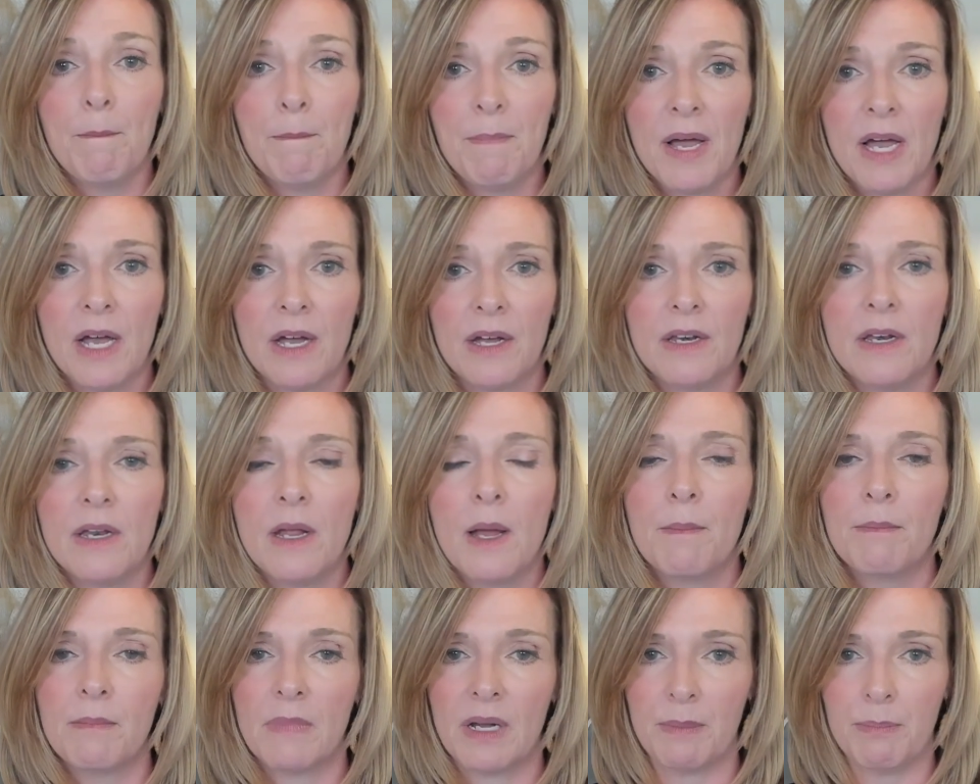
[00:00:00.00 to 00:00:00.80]
But
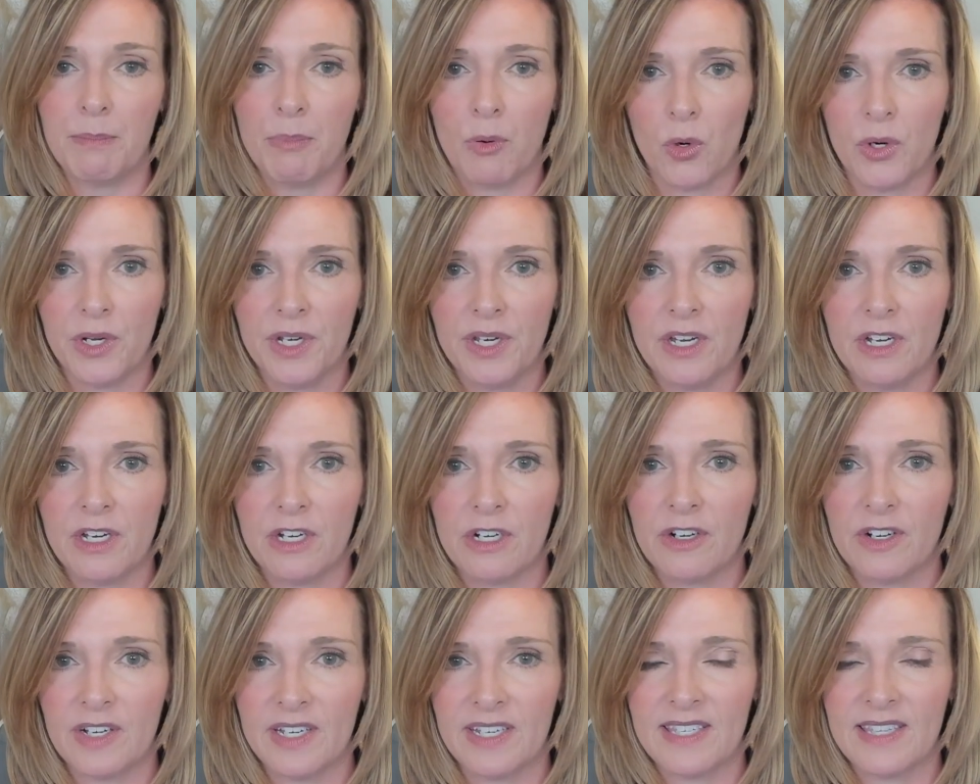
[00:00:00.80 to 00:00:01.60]
my point
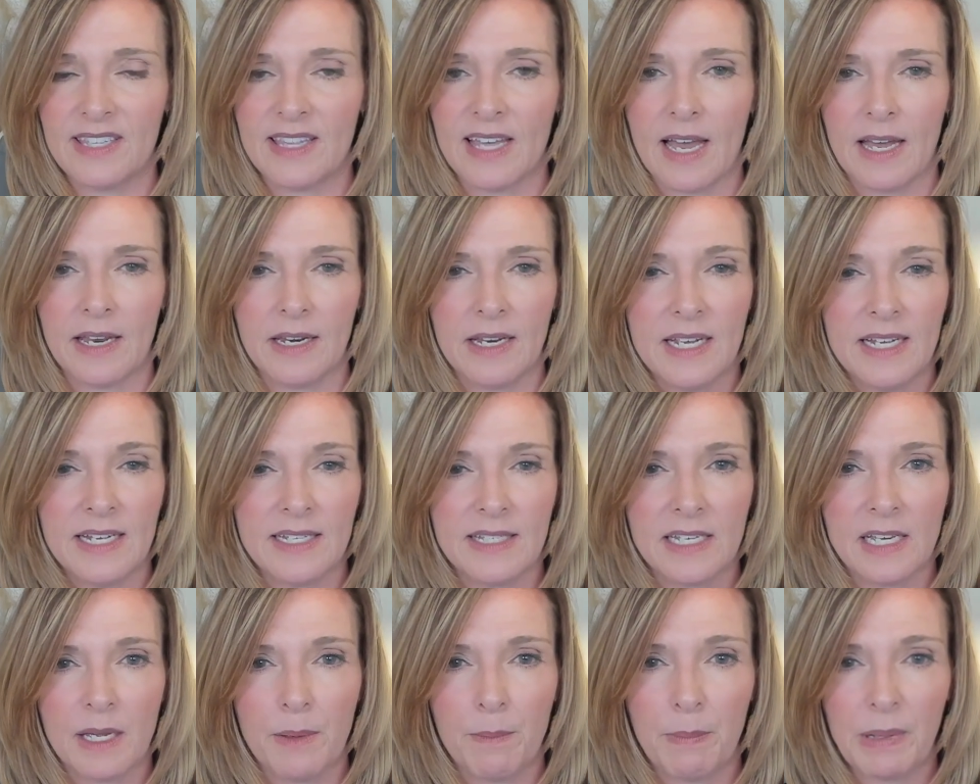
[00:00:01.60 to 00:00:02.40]
here is that
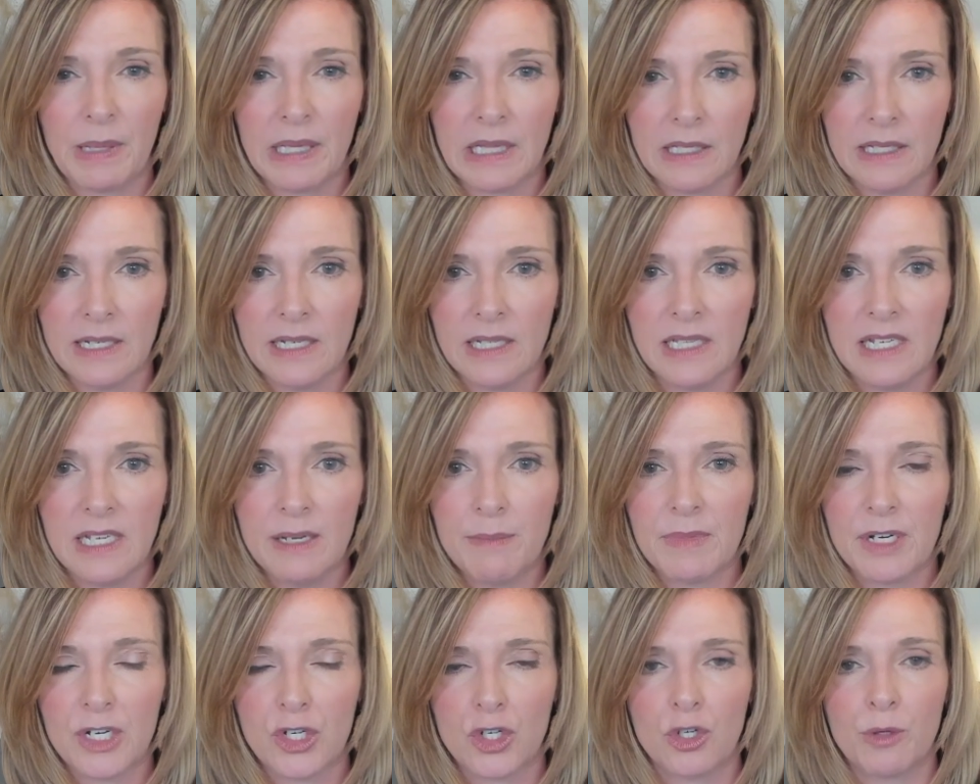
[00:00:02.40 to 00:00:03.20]
it's
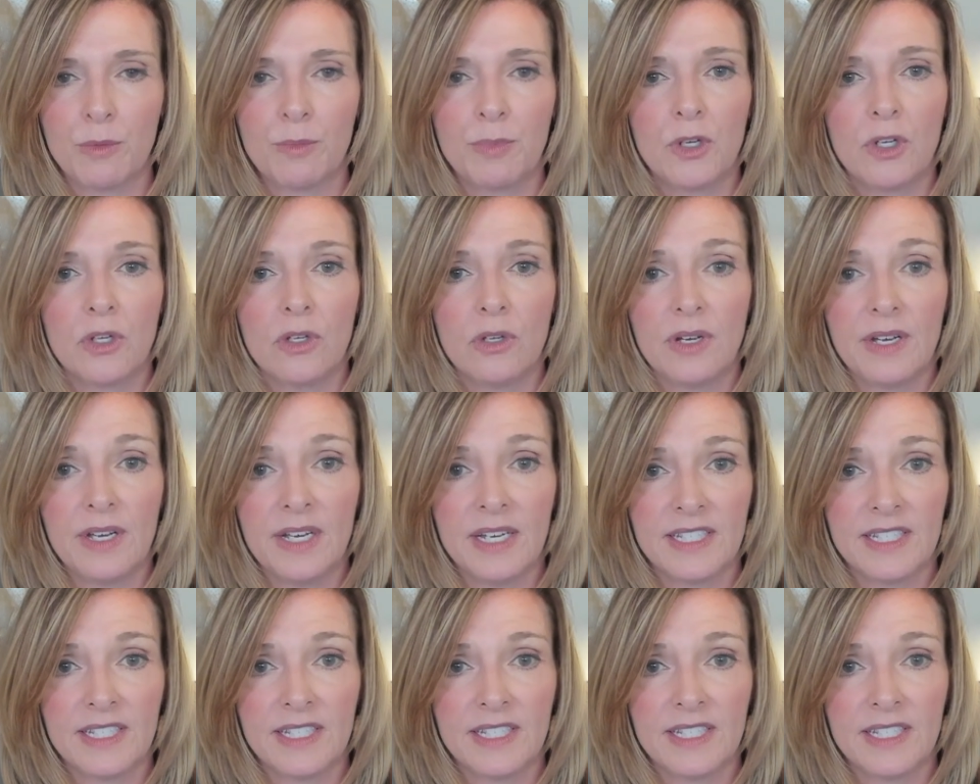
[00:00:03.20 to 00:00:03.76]
completely measurable.